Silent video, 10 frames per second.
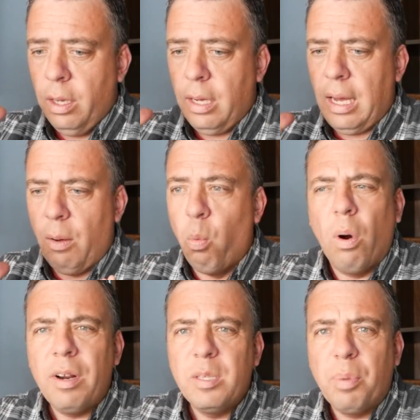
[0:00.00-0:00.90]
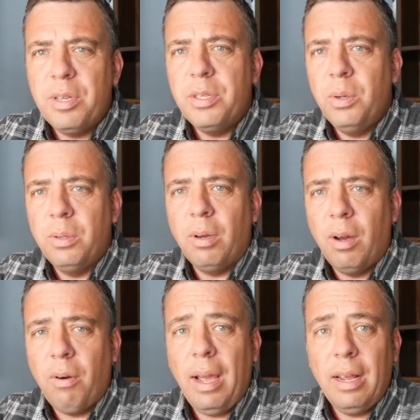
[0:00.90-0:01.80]
Uh, what does pursuit
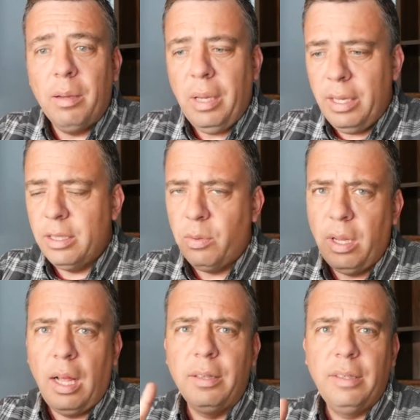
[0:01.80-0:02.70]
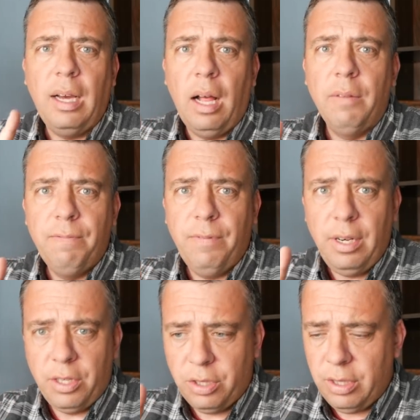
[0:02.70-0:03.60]
rating means? Well, I'll, I'll
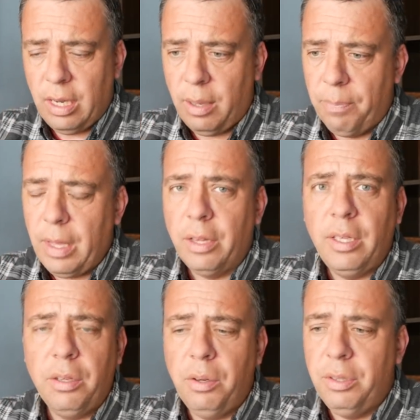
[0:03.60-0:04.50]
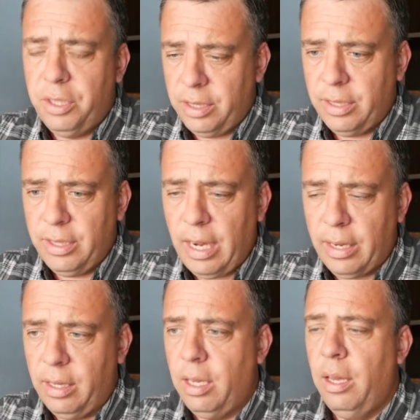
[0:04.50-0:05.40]
finish, um, I'll tell you in just a second.